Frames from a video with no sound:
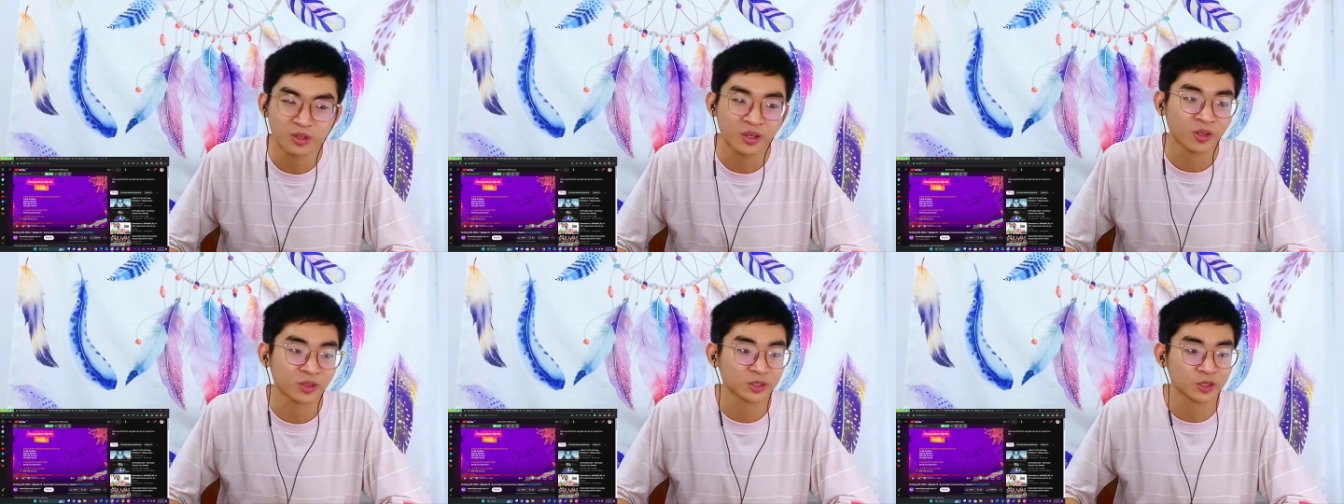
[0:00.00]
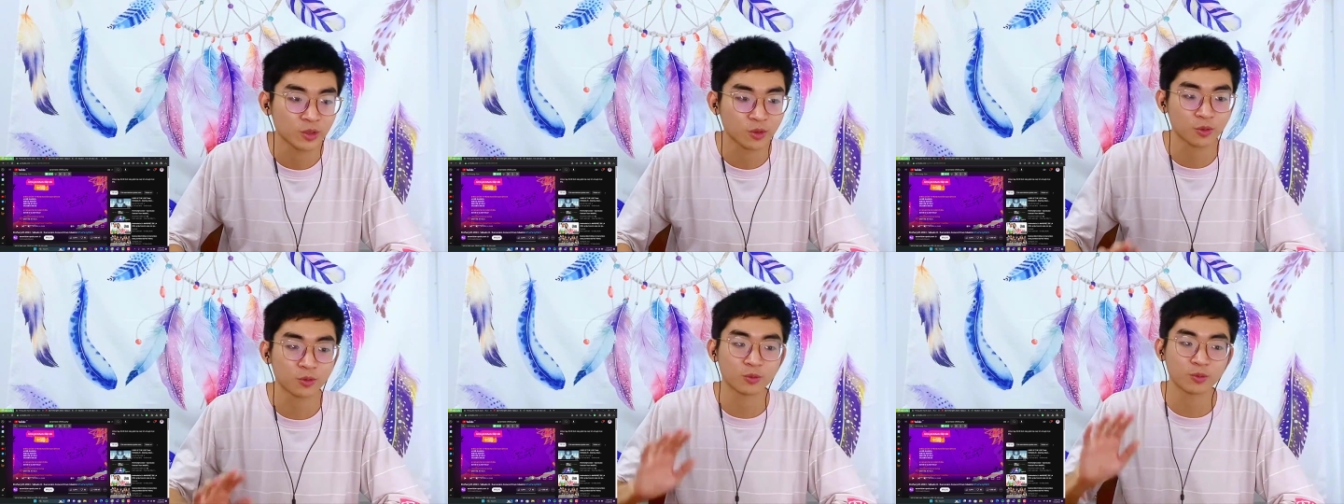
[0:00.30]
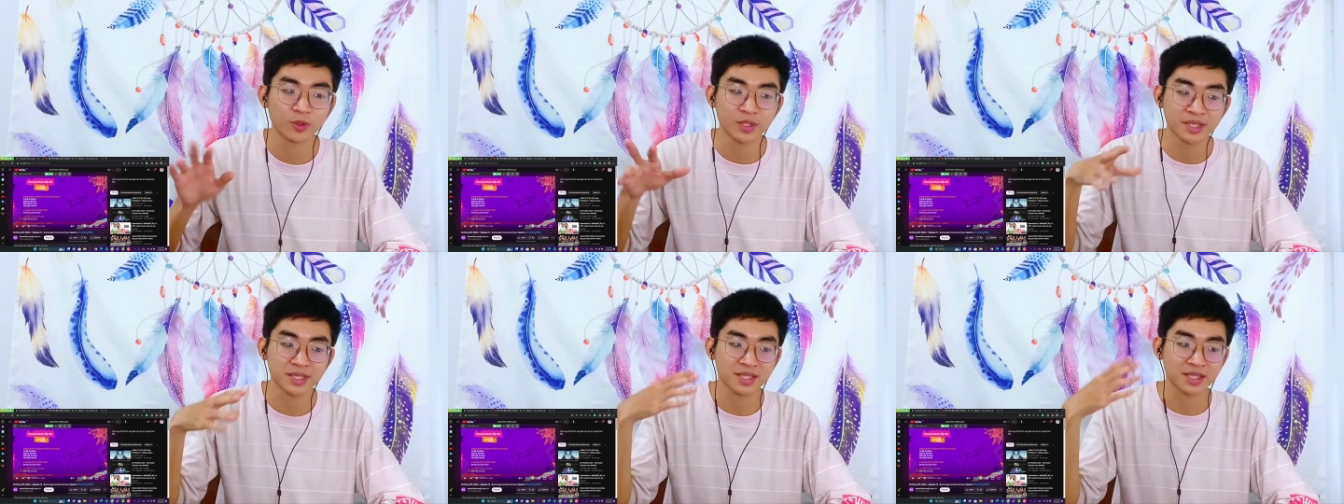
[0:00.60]
Also
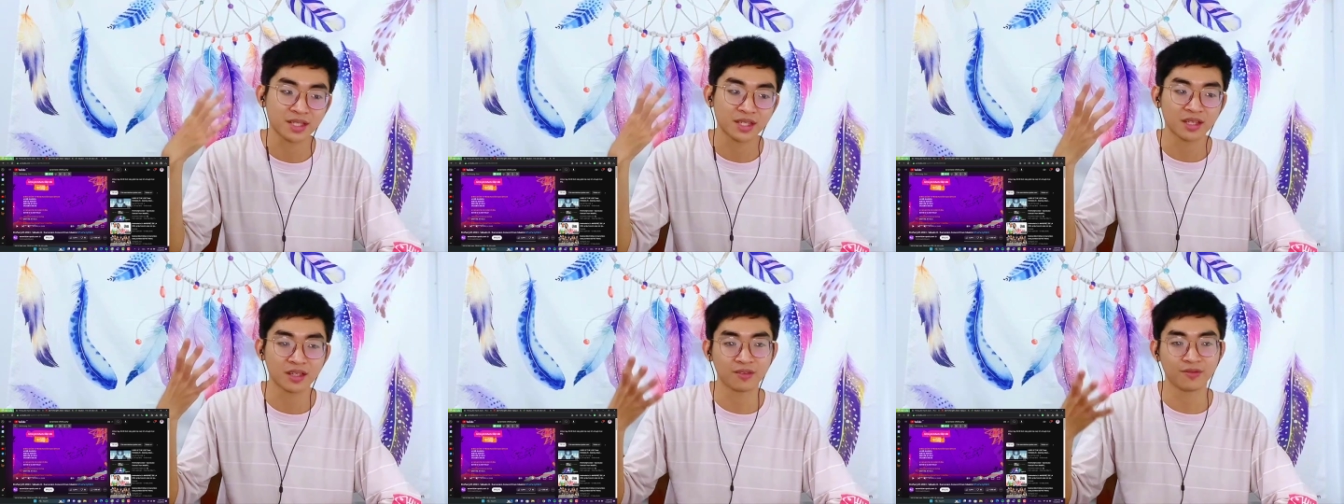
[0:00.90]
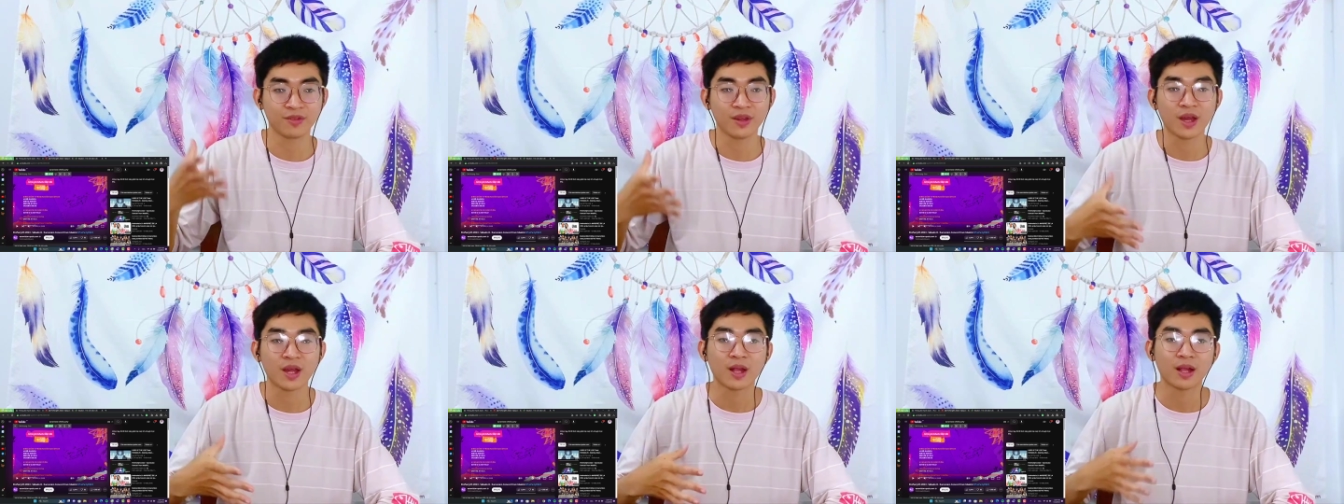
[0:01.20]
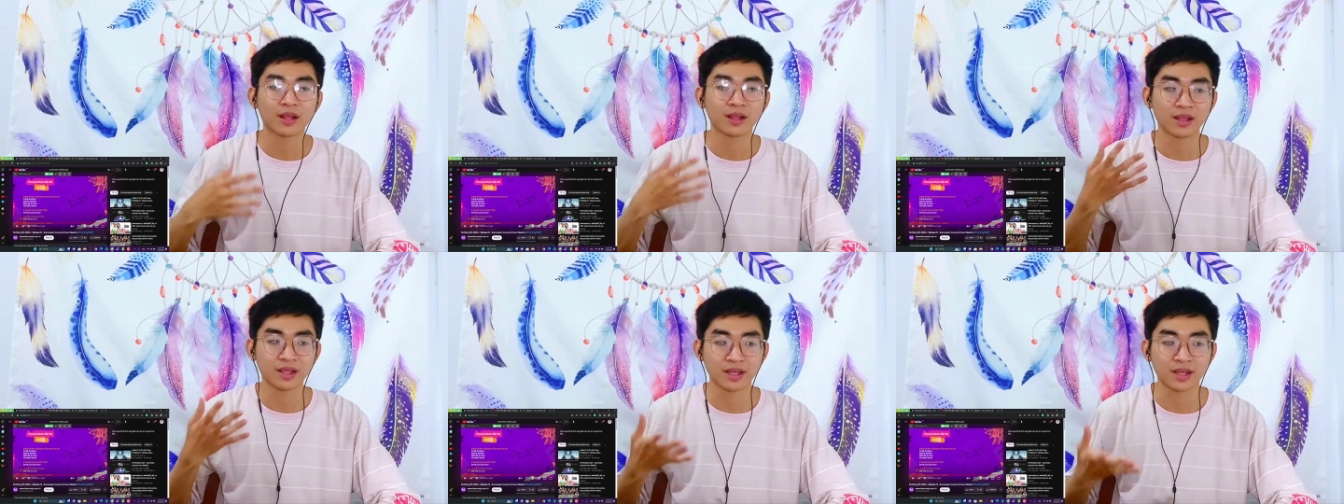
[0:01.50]
receive
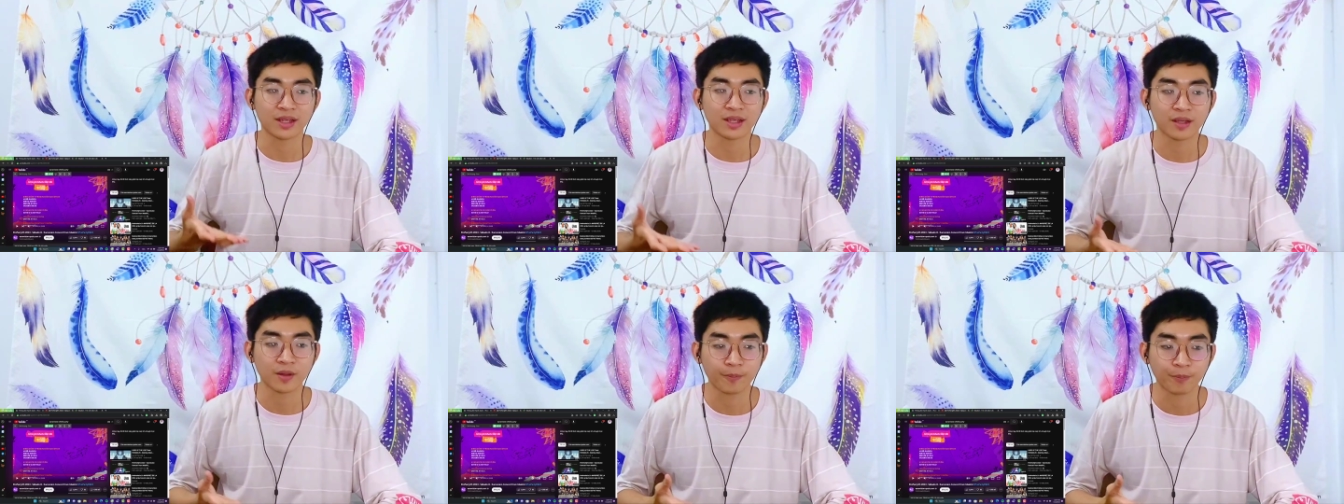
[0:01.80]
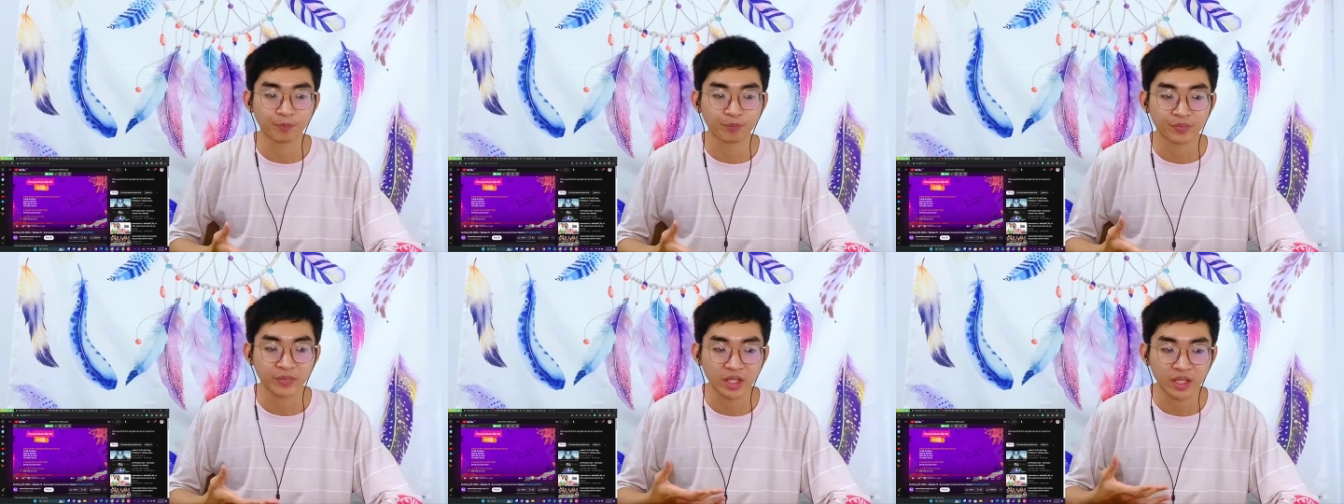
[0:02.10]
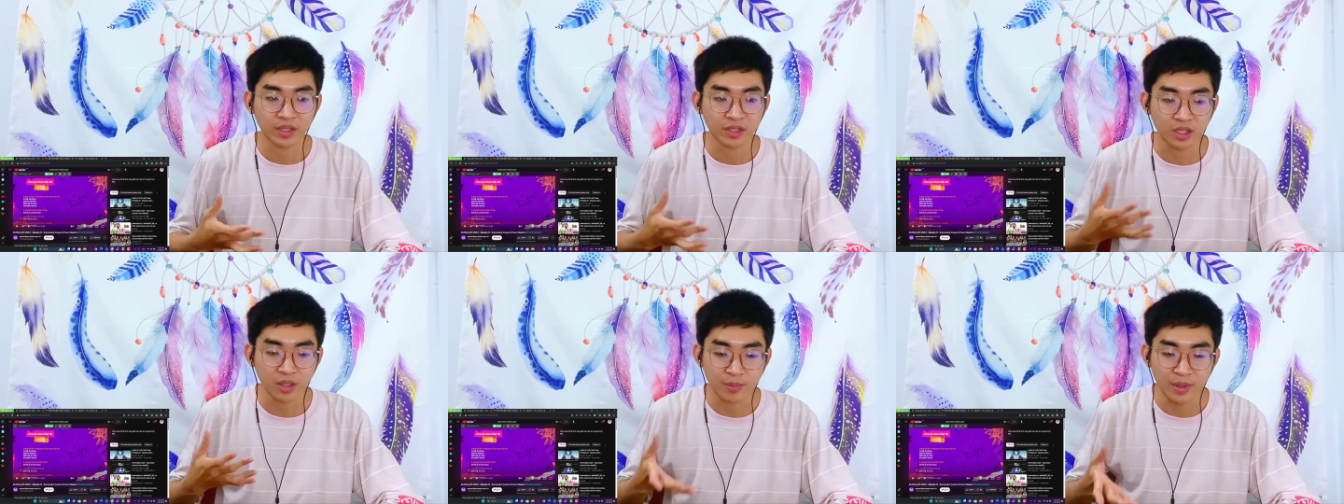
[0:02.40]
like
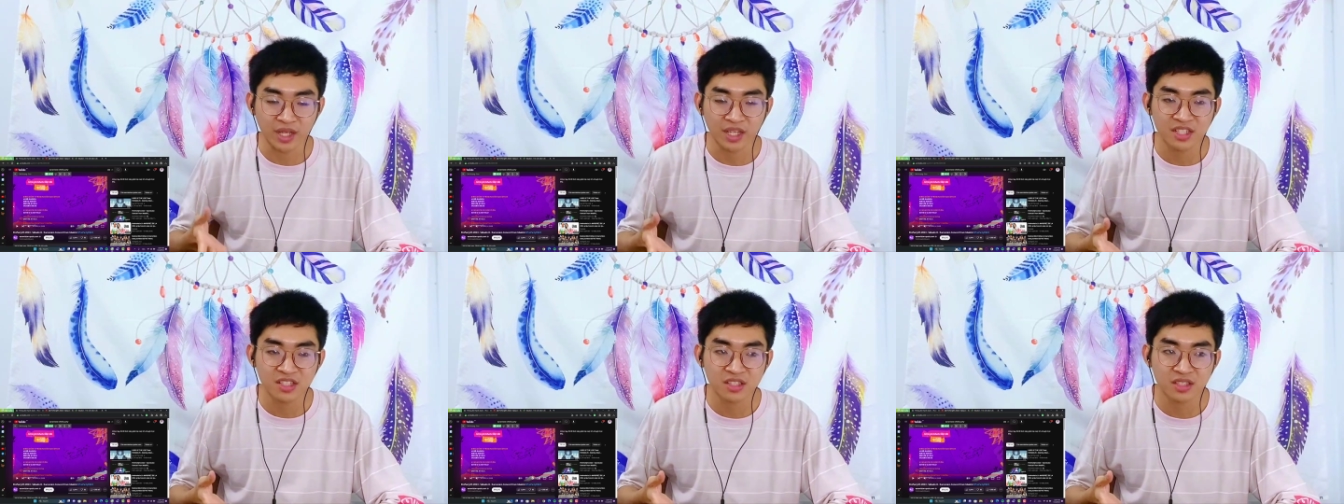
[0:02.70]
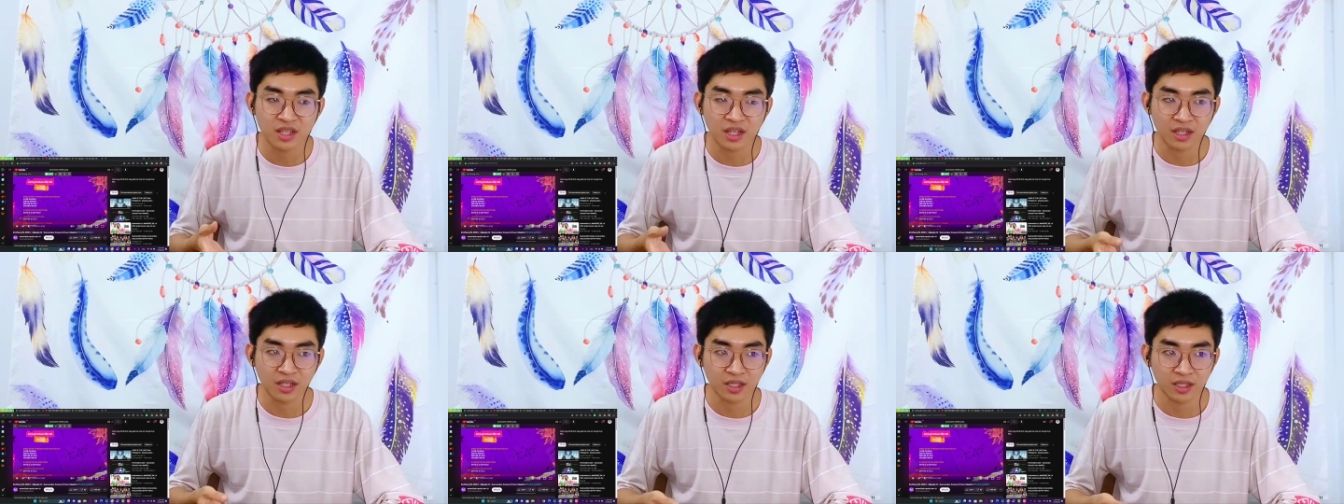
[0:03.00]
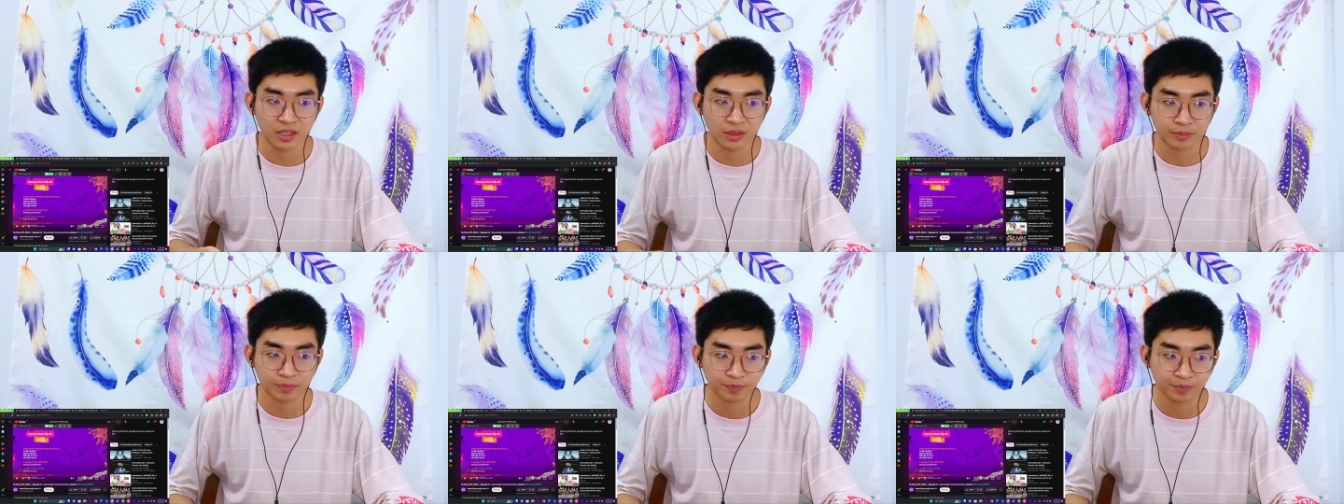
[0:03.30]
the best
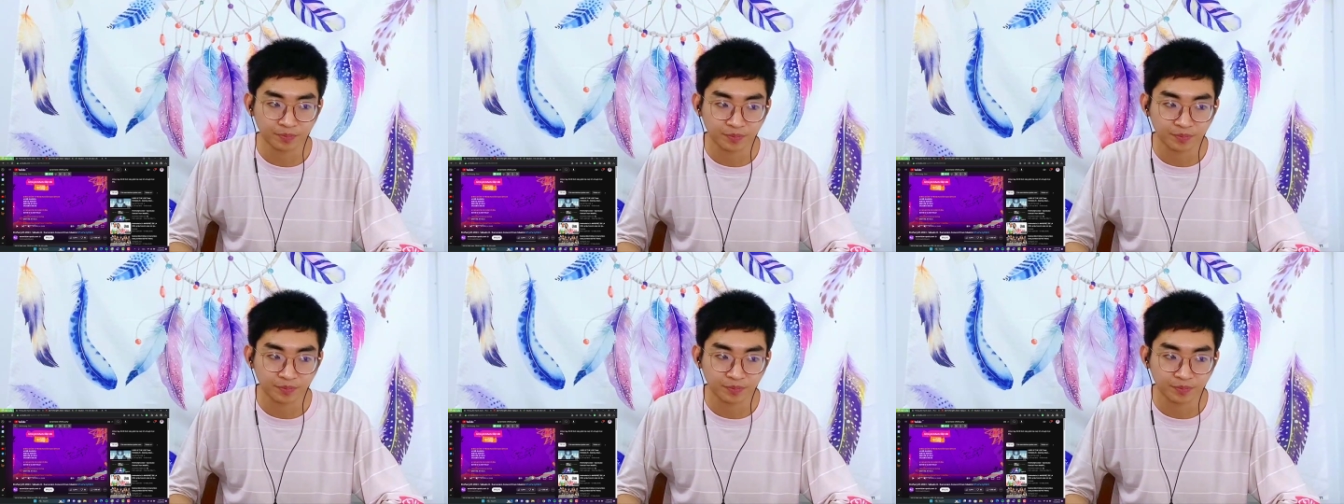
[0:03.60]
um